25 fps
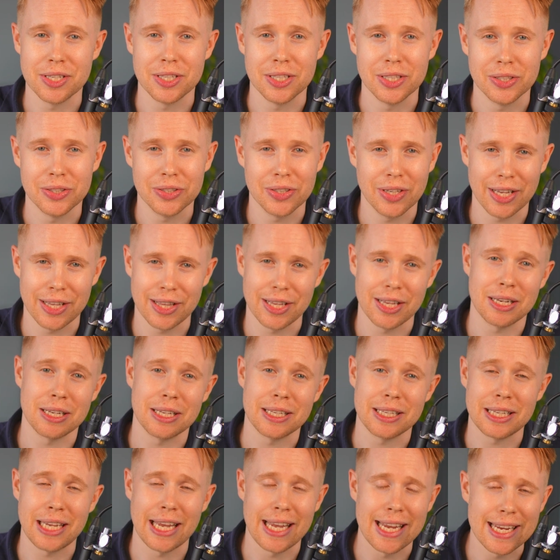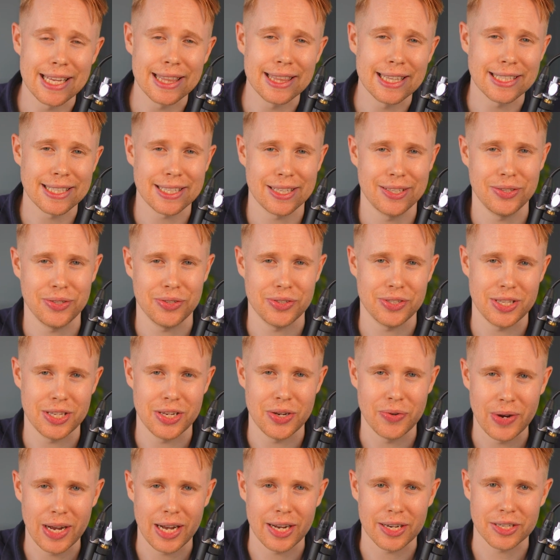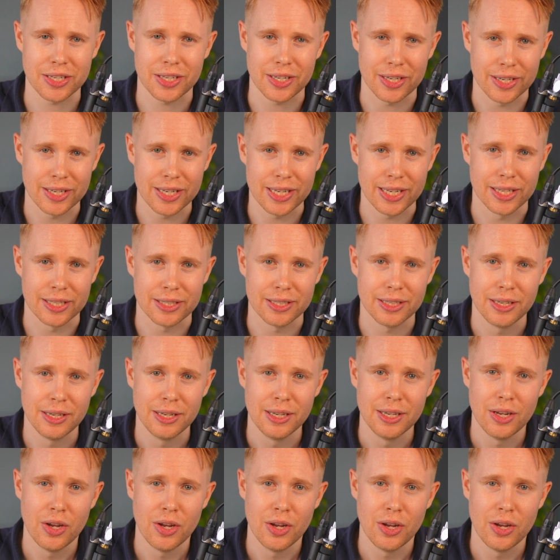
the deal and then gain the skills that you actually need.